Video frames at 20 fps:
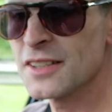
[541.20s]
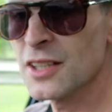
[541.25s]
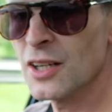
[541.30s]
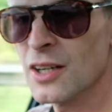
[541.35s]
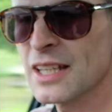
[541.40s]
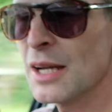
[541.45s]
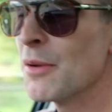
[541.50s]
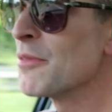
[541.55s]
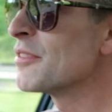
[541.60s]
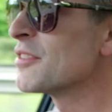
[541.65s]
car
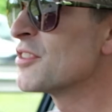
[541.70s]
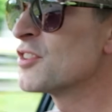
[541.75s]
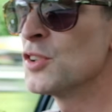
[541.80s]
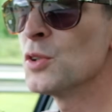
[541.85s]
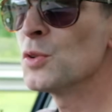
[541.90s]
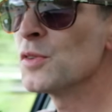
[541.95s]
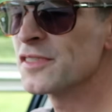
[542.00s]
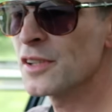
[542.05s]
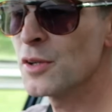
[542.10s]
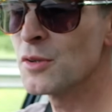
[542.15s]
comes with
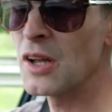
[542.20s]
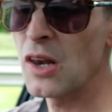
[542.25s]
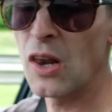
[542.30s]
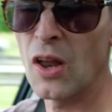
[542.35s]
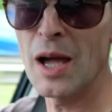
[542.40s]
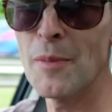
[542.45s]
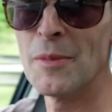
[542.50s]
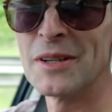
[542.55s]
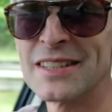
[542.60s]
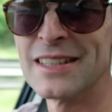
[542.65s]
dual zone
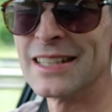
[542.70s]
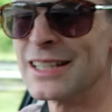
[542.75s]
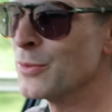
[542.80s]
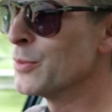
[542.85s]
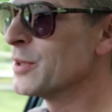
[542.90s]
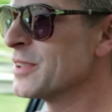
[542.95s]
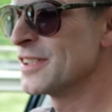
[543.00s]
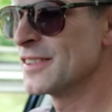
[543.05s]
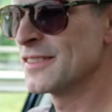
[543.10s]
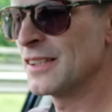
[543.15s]
climate in it,
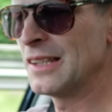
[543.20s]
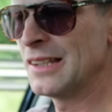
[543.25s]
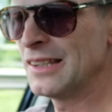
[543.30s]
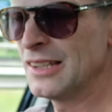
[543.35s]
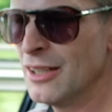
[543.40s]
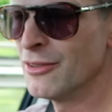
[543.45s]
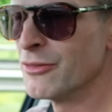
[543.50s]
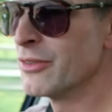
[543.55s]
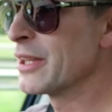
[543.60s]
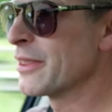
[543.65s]
which is a
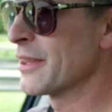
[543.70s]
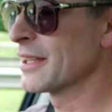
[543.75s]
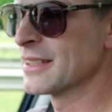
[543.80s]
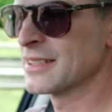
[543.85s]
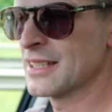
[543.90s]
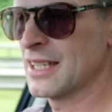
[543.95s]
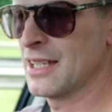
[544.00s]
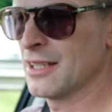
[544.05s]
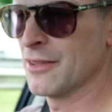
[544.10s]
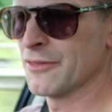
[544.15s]
lovely thing
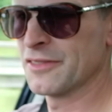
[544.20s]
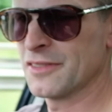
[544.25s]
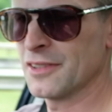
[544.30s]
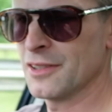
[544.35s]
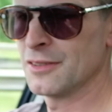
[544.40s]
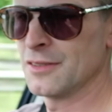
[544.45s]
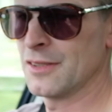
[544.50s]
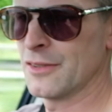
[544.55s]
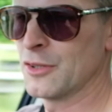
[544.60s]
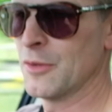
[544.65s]
to have.
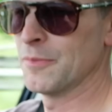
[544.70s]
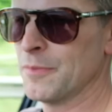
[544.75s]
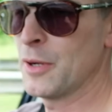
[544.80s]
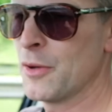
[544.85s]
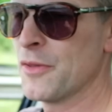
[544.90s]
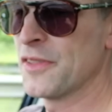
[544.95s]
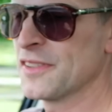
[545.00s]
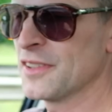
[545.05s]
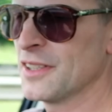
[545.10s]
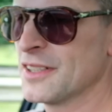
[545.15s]
So I've got
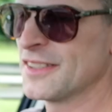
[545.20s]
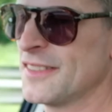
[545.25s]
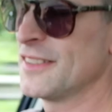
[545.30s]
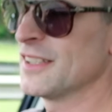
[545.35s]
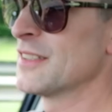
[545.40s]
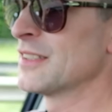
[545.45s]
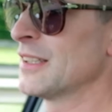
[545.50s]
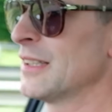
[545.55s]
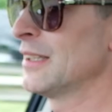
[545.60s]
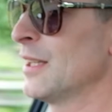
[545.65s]
both sides
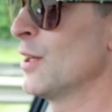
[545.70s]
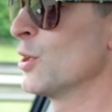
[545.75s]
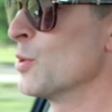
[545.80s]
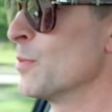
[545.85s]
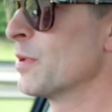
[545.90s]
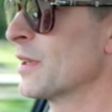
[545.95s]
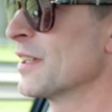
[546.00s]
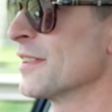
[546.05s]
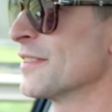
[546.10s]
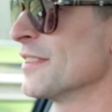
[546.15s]
set to low
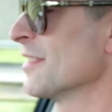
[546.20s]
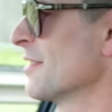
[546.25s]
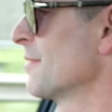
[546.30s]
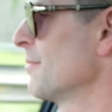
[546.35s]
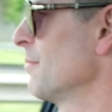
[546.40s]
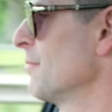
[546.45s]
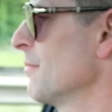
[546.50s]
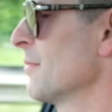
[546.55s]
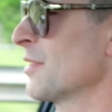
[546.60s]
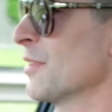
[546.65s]
because it's
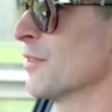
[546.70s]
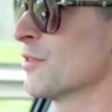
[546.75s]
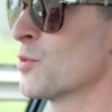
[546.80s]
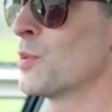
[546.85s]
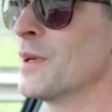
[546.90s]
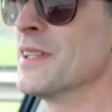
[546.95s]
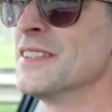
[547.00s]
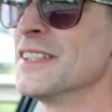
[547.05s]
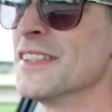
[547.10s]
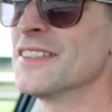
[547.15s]
sort of
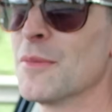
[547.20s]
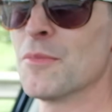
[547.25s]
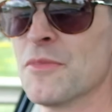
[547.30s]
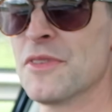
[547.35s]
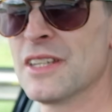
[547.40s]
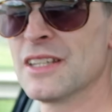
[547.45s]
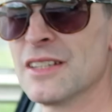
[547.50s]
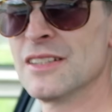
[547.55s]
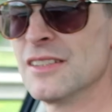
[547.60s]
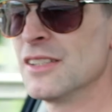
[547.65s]
20
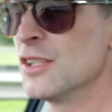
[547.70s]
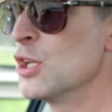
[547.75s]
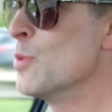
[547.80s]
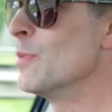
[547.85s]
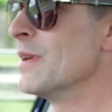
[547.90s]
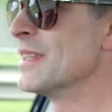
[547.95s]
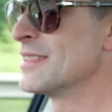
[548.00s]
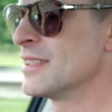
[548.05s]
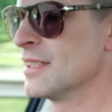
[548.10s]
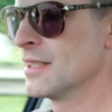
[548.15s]
something and
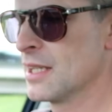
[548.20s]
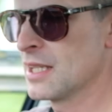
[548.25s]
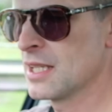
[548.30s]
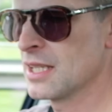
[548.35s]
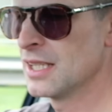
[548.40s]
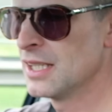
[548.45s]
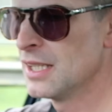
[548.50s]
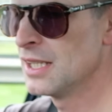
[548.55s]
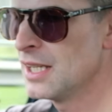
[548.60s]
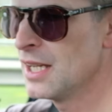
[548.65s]
humid today.
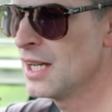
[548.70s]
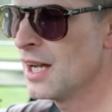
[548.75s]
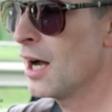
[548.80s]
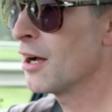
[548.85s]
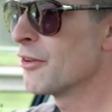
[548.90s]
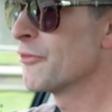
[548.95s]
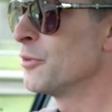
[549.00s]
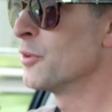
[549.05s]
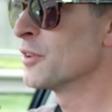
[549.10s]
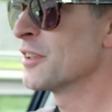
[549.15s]

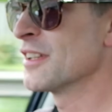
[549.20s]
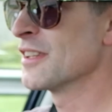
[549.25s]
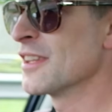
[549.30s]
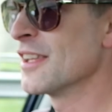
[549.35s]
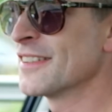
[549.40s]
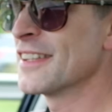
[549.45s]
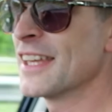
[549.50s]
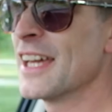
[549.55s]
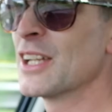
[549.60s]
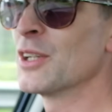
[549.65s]
Unfortunately,
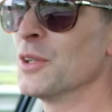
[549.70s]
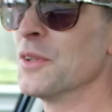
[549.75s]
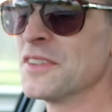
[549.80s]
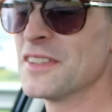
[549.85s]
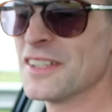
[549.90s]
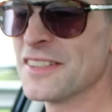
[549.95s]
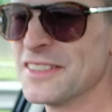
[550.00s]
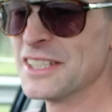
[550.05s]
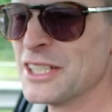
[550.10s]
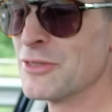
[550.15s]
this aircon
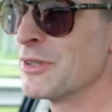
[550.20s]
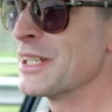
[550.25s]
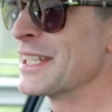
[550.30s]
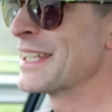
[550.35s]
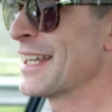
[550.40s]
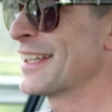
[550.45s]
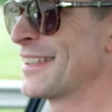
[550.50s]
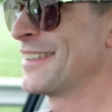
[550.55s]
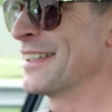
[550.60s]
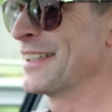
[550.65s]
does need
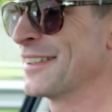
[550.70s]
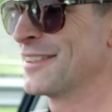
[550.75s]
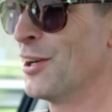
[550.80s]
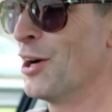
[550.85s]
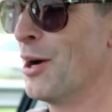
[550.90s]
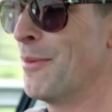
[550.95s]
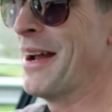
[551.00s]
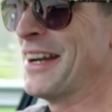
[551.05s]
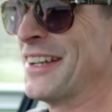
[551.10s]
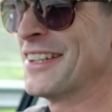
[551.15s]
regassing, so
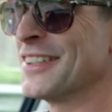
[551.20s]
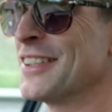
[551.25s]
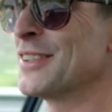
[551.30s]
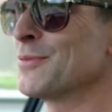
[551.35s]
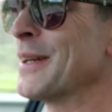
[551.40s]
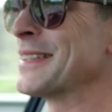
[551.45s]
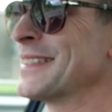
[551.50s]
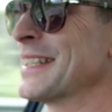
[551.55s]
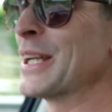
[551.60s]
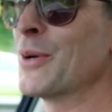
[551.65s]
I'm actually
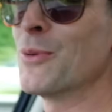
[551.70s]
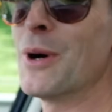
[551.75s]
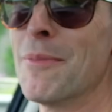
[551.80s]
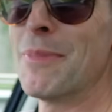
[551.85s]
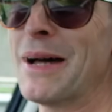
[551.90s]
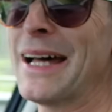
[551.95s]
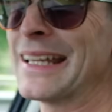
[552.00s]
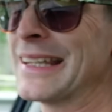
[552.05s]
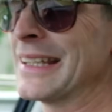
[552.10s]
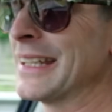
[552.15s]
sweating quite
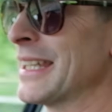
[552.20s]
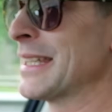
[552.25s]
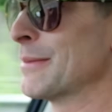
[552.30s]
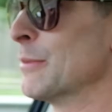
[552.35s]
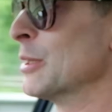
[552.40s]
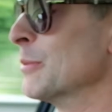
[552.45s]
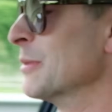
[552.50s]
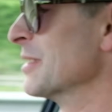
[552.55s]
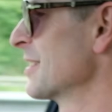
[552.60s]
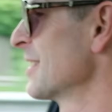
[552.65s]
badly at the
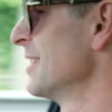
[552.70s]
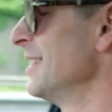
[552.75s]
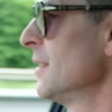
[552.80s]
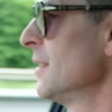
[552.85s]
moment.